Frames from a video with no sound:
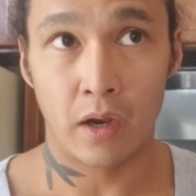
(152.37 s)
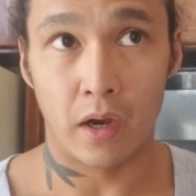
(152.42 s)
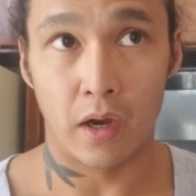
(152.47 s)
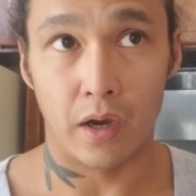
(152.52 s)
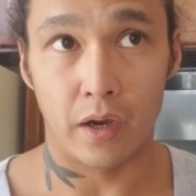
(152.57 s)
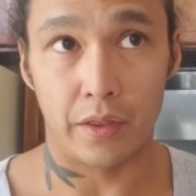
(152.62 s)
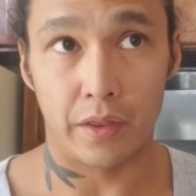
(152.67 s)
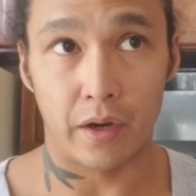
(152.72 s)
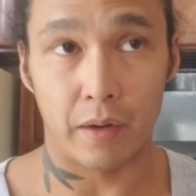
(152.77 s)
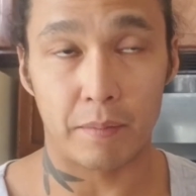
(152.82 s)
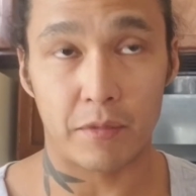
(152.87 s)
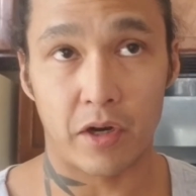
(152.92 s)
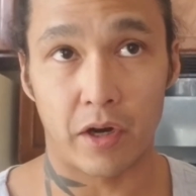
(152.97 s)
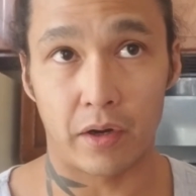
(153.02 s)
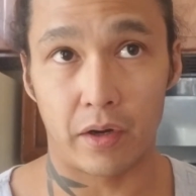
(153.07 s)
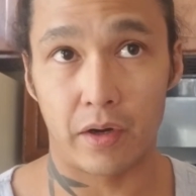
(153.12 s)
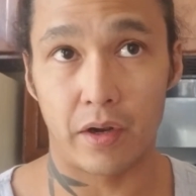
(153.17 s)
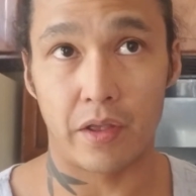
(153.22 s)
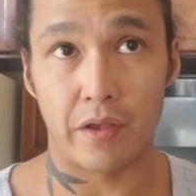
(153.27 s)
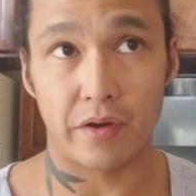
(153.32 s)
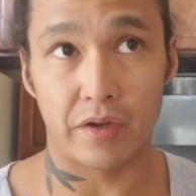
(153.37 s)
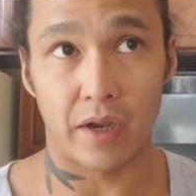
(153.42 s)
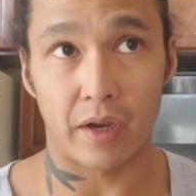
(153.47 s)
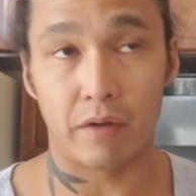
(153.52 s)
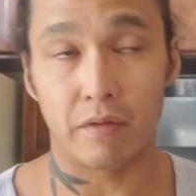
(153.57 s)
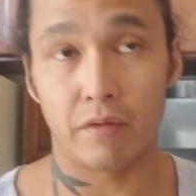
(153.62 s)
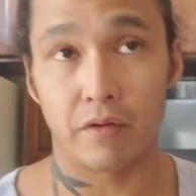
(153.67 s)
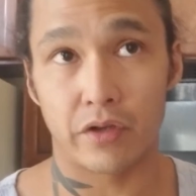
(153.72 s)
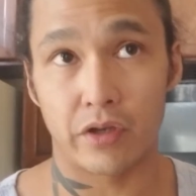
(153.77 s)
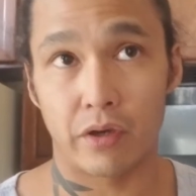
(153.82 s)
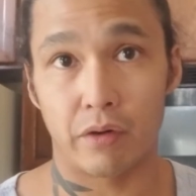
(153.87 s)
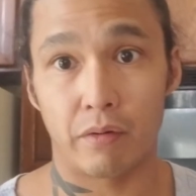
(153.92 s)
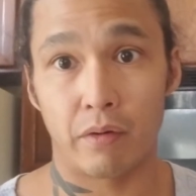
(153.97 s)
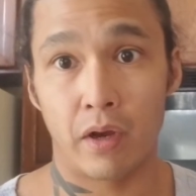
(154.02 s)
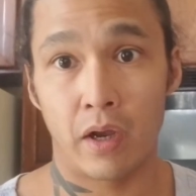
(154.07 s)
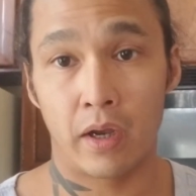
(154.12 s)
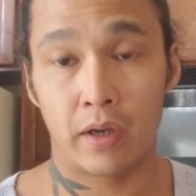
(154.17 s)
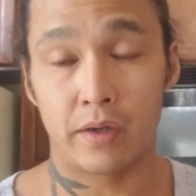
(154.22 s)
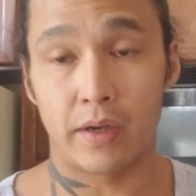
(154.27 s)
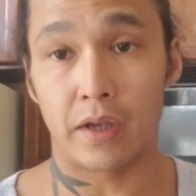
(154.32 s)
And then I'm starting another cycle. So
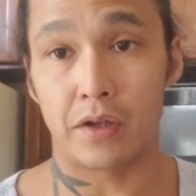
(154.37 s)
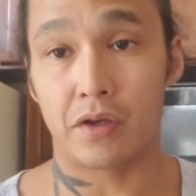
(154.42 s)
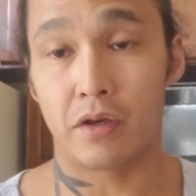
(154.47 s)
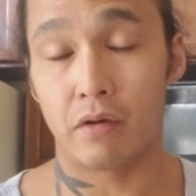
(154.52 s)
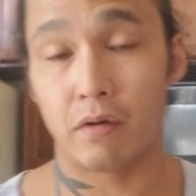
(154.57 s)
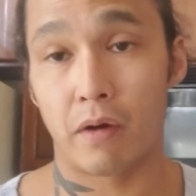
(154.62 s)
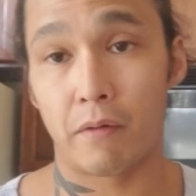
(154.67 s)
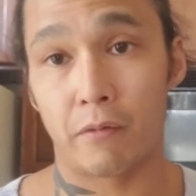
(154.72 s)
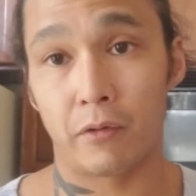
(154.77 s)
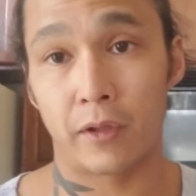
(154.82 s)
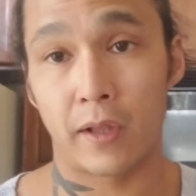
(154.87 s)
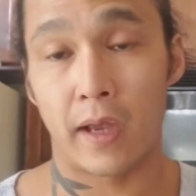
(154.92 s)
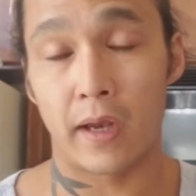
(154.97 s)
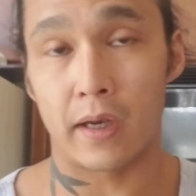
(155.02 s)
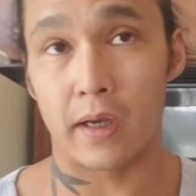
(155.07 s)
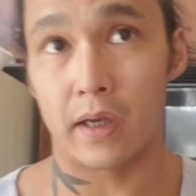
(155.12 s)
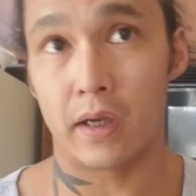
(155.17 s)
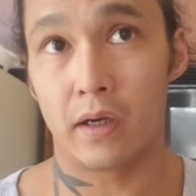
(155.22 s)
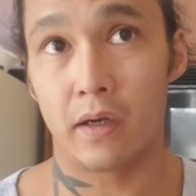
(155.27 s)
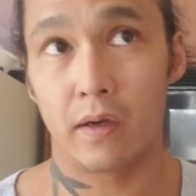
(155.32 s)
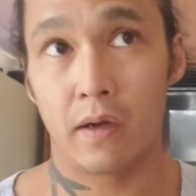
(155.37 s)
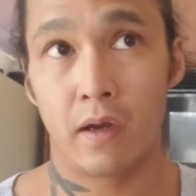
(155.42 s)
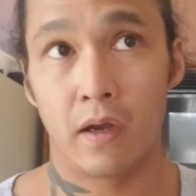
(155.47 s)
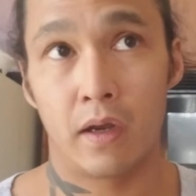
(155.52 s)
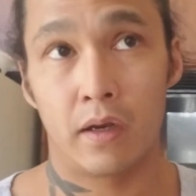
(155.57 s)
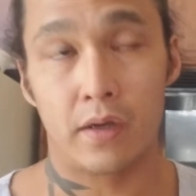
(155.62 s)
day two, I will not eat.